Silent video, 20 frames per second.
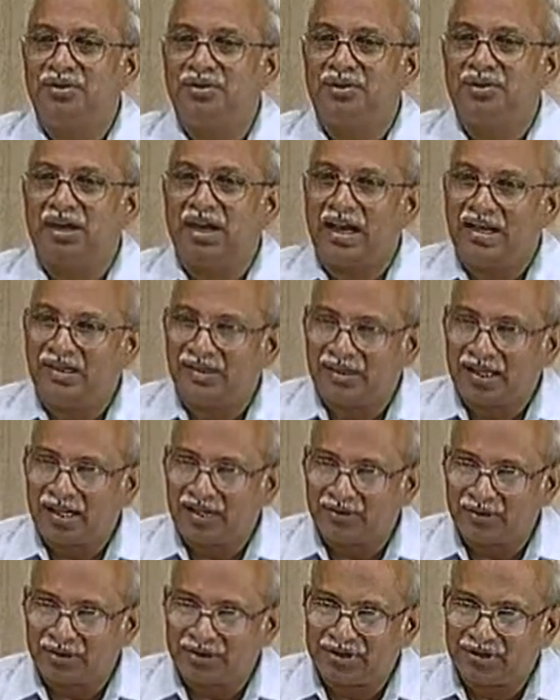and
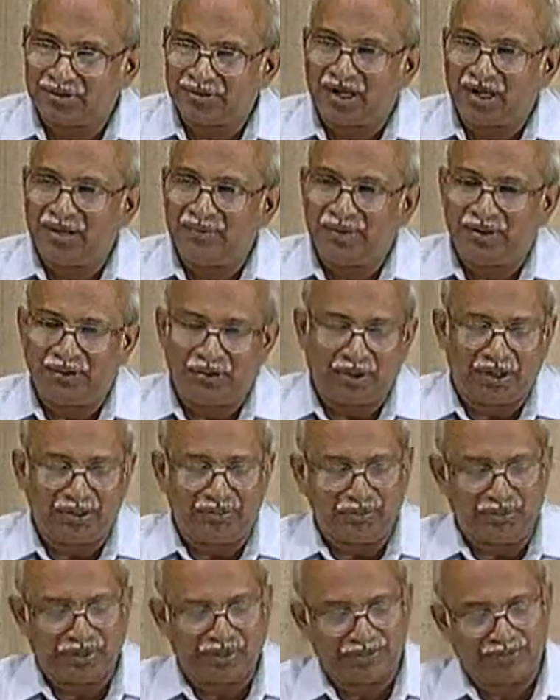calculation of I by Y
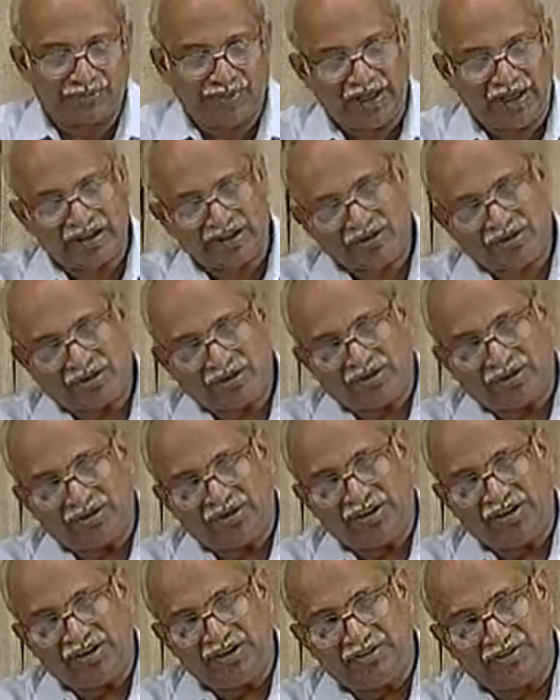was based on
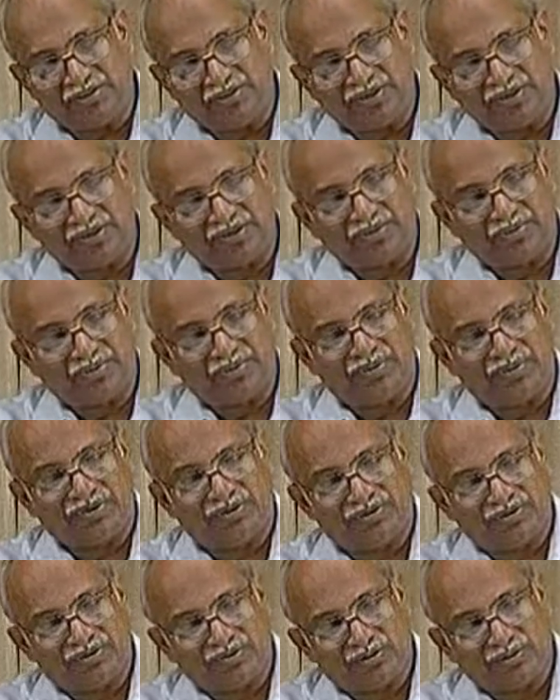these
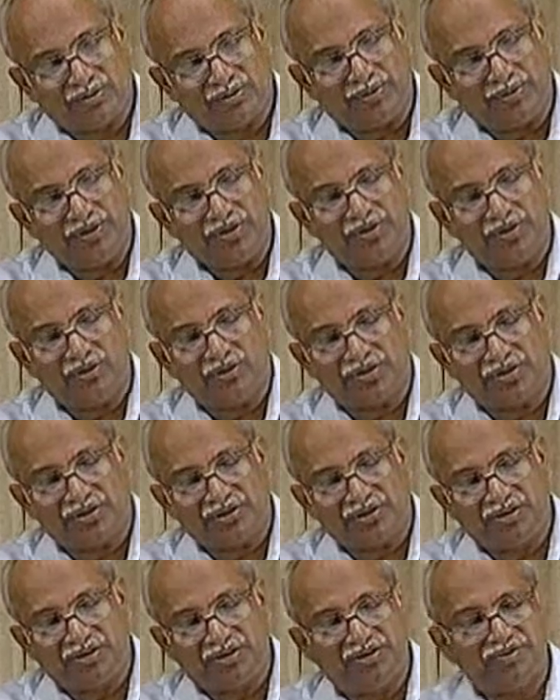principles to be used
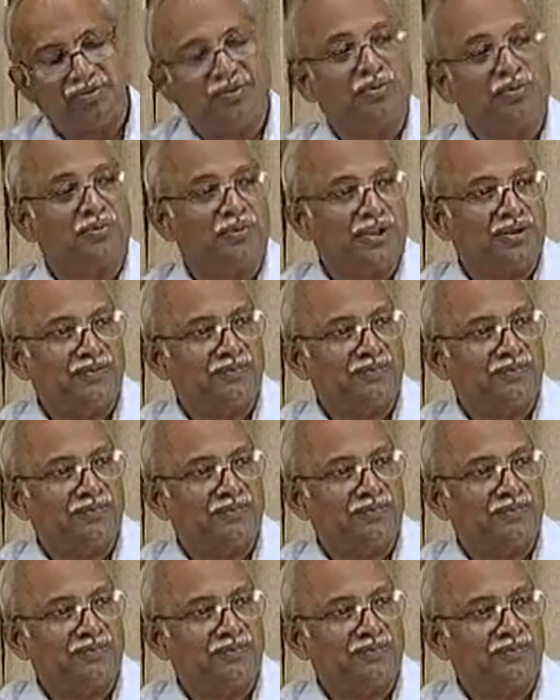in this formula.